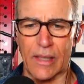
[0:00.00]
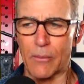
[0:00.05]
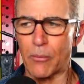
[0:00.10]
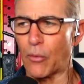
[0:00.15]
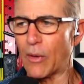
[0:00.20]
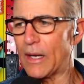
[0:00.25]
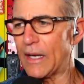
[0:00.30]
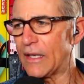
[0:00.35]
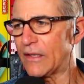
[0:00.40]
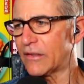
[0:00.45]
on
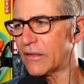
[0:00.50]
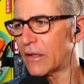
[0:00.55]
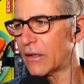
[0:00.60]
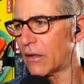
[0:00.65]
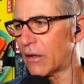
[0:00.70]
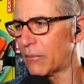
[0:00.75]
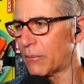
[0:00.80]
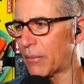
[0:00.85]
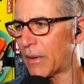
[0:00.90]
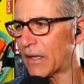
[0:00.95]
subways and
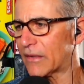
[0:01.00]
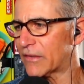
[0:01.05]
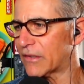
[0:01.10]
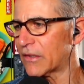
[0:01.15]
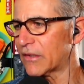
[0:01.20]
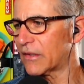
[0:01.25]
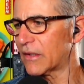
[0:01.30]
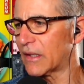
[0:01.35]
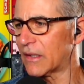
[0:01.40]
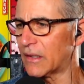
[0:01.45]
on
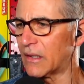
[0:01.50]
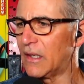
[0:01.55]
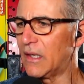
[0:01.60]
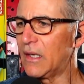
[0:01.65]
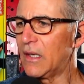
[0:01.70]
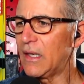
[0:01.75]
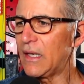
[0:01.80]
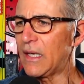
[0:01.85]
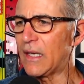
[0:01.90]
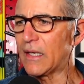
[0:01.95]
buses and
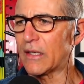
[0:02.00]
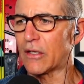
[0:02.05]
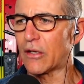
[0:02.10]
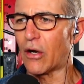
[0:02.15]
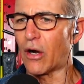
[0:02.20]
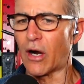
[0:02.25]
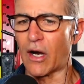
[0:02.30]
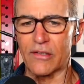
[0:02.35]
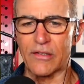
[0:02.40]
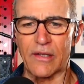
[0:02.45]
in
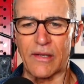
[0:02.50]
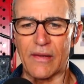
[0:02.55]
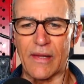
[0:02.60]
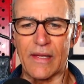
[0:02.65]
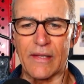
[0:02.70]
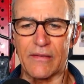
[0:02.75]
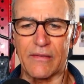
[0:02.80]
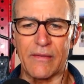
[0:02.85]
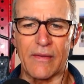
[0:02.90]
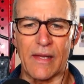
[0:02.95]
cars, and
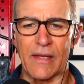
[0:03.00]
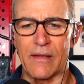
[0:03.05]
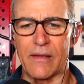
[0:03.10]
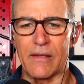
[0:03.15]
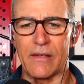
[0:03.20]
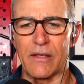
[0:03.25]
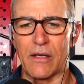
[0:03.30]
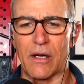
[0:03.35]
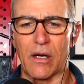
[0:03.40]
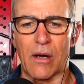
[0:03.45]
they, they,
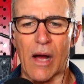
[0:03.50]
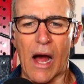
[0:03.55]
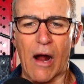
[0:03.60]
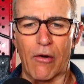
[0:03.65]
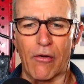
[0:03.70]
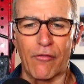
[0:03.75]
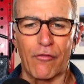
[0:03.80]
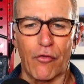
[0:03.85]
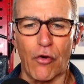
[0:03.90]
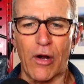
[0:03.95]
you know,
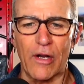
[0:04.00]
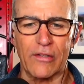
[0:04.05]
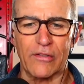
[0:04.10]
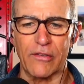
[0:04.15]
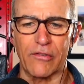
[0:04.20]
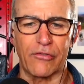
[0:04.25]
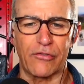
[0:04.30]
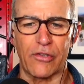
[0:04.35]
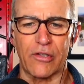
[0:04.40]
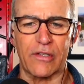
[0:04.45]
our
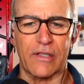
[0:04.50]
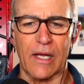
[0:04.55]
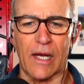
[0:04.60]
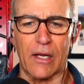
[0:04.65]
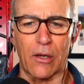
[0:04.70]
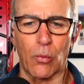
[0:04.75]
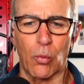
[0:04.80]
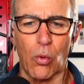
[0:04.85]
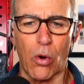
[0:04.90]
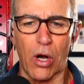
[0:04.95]
voices just
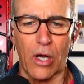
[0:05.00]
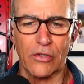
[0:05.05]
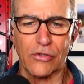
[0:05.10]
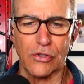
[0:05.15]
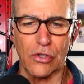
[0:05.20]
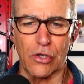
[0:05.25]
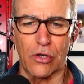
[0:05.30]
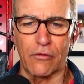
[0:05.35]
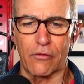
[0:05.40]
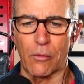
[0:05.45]
kind of
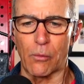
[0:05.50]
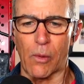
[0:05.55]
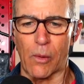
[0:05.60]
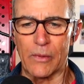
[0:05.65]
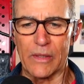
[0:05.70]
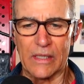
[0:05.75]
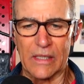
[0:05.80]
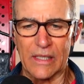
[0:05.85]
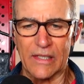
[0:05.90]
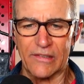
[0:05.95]
wash over when
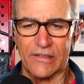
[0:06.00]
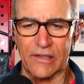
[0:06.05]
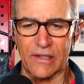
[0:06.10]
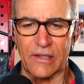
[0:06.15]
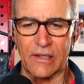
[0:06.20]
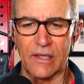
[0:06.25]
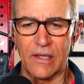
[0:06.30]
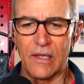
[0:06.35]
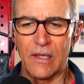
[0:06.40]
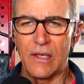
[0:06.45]
we
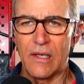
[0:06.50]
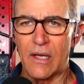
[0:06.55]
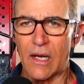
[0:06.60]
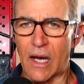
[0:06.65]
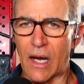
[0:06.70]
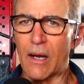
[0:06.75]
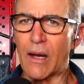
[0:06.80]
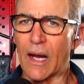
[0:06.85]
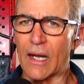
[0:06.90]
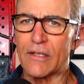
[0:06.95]
listen.
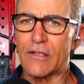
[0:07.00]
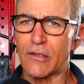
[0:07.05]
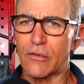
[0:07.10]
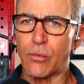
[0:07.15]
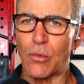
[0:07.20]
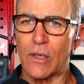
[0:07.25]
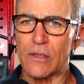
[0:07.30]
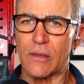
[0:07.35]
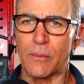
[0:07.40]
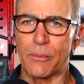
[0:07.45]
I, I just
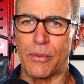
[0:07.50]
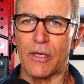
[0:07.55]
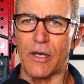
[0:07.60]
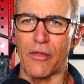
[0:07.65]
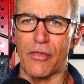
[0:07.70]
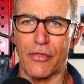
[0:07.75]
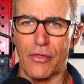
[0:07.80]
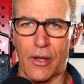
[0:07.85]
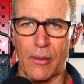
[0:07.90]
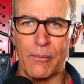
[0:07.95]
wanted to put
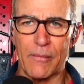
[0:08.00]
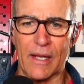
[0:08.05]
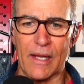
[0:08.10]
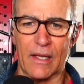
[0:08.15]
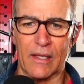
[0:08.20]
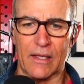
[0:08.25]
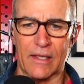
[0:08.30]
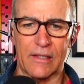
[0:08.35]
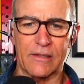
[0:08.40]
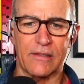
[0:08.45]
a
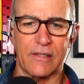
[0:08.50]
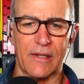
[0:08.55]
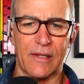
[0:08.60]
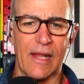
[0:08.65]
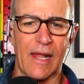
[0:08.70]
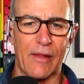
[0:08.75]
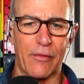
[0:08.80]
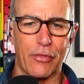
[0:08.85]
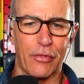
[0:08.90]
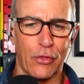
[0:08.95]
thumbnail into
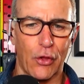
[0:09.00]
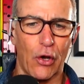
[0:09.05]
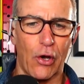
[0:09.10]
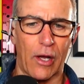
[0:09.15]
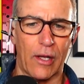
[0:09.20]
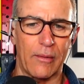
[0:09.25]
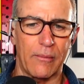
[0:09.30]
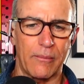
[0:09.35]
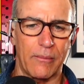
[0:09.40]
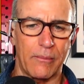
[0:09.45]
that
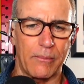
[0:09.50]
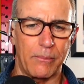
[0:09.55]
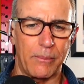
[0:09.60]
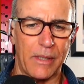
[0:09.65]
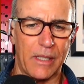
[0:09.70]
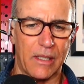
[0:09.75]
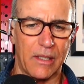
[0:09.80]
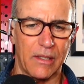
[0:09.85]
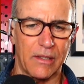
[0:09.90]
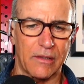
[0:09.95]
thought
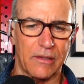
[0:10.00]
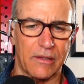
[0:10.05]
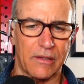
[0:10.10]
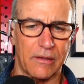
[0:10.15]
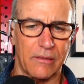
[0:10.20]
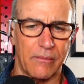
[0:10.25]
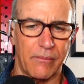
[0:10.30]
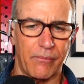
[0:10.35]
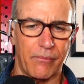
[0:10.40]
because yeah.